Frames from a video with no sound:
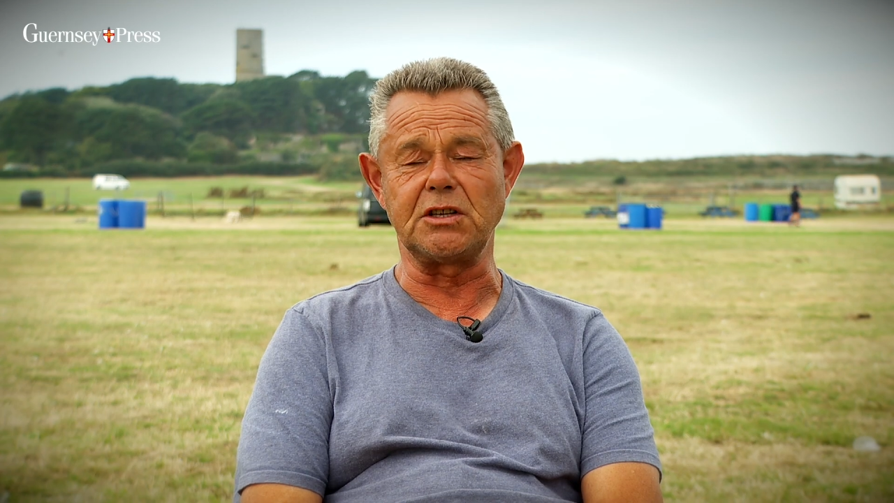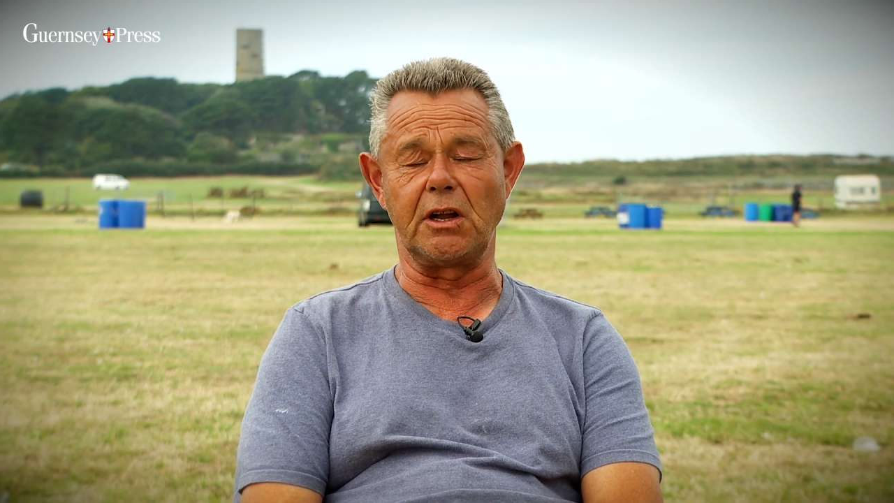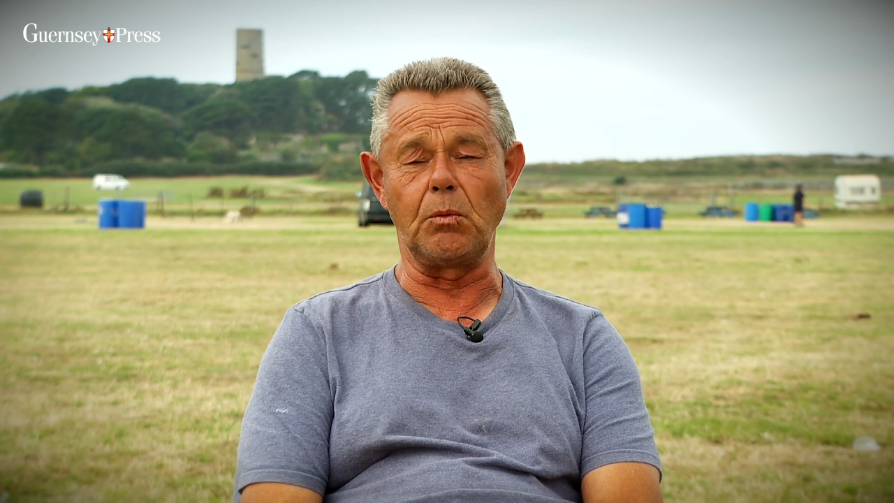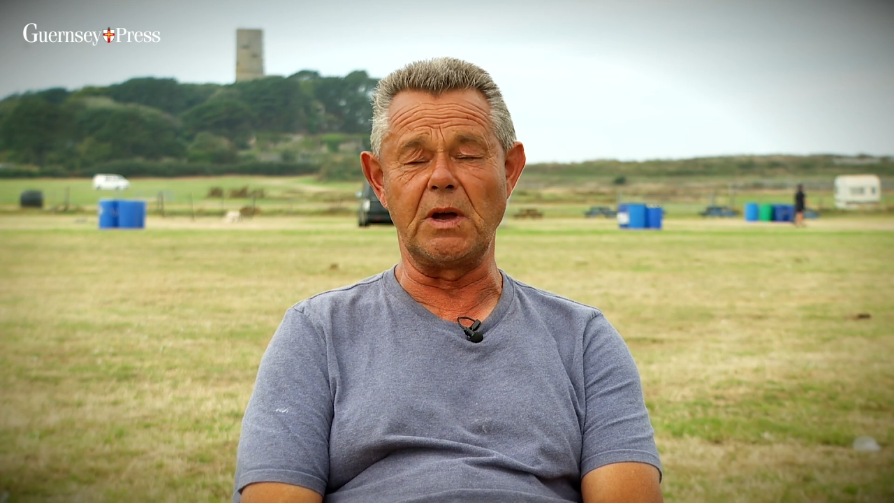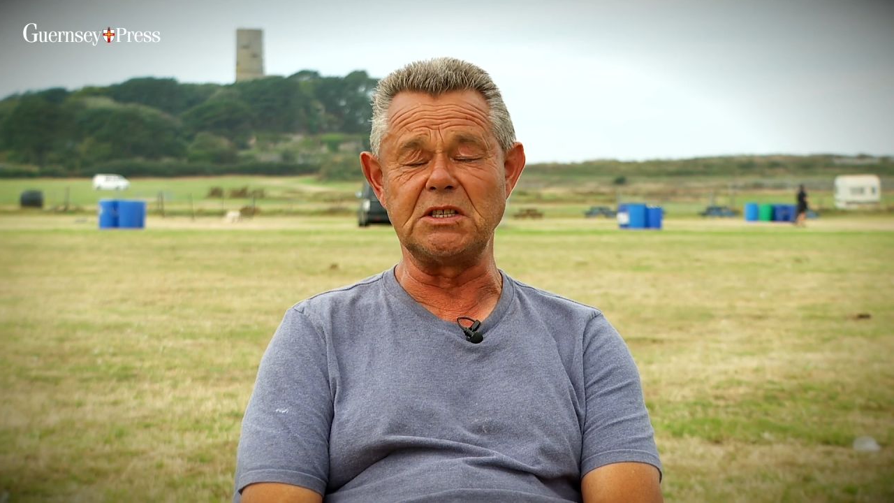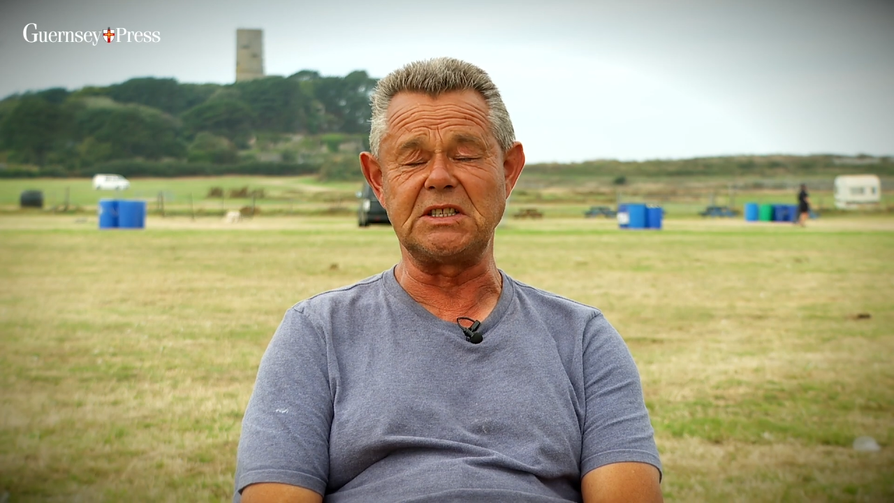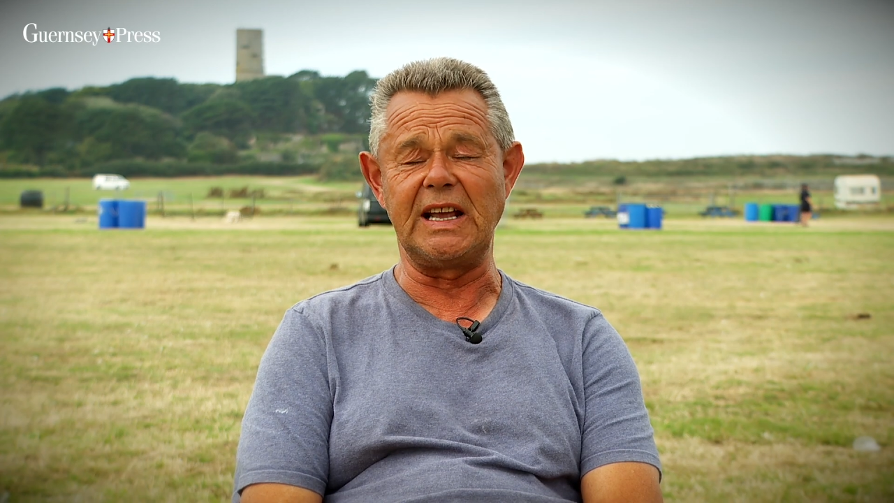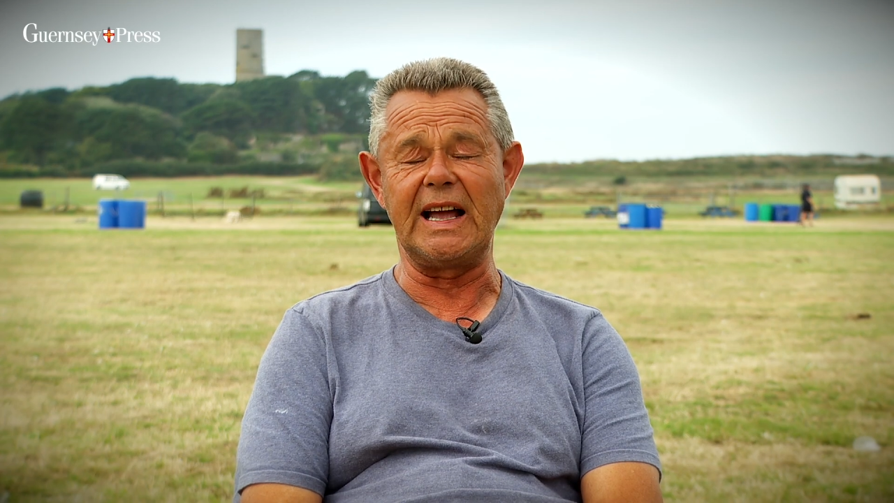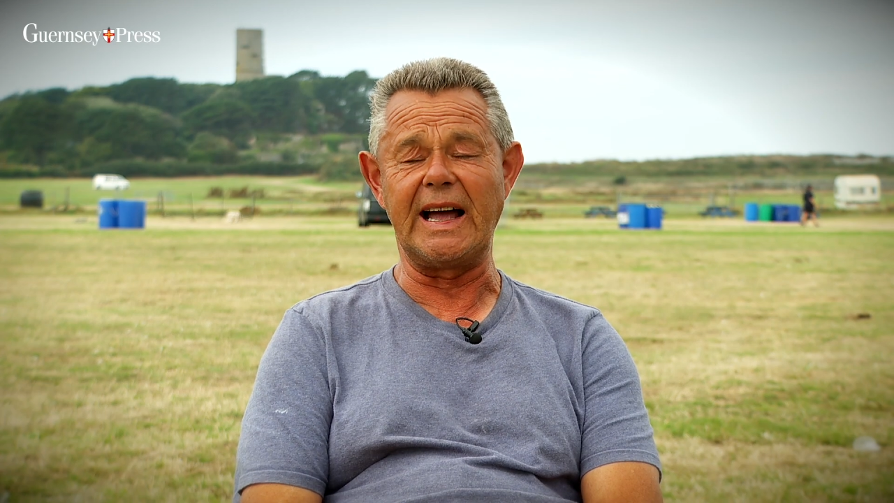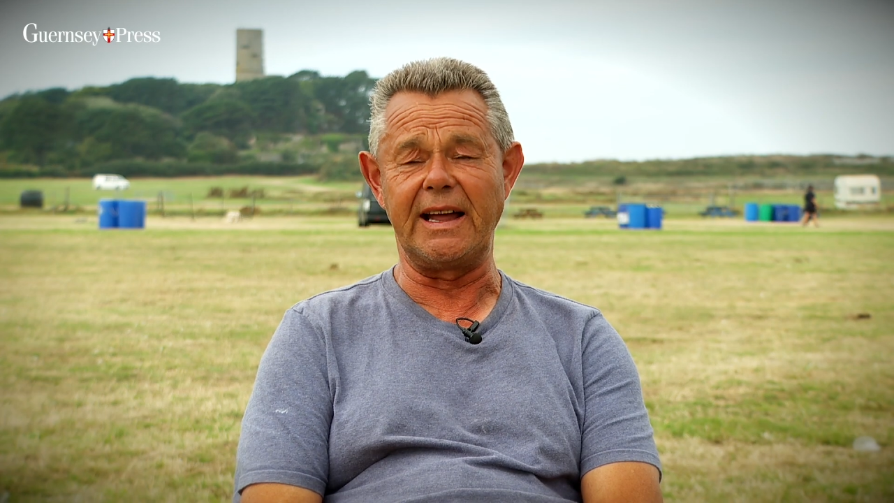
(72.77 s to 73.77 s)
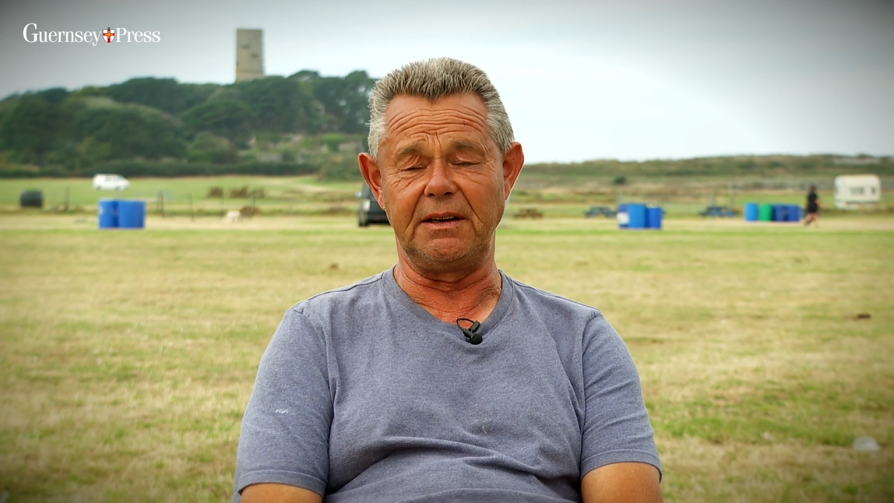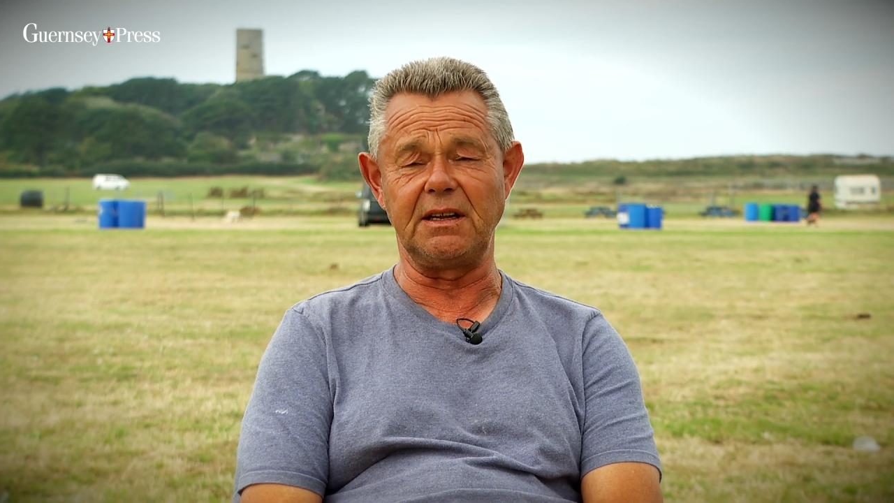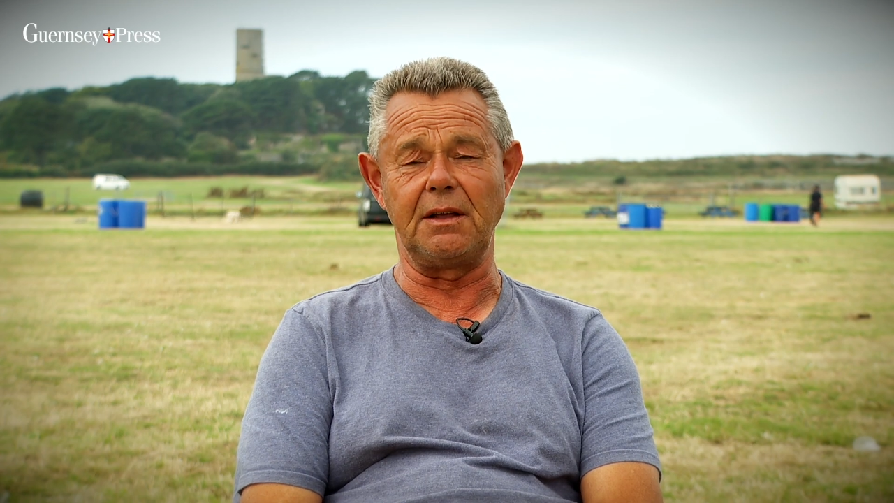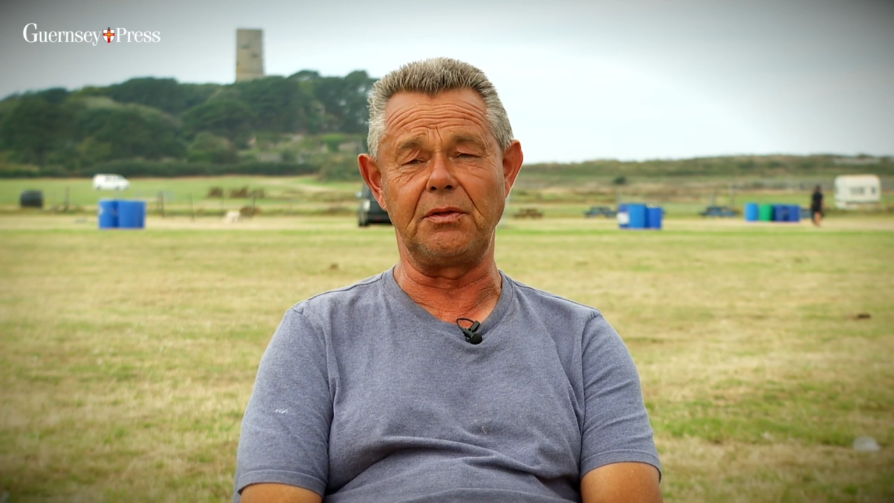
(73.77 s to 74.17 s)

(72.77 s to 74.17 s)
on a Wednesday and a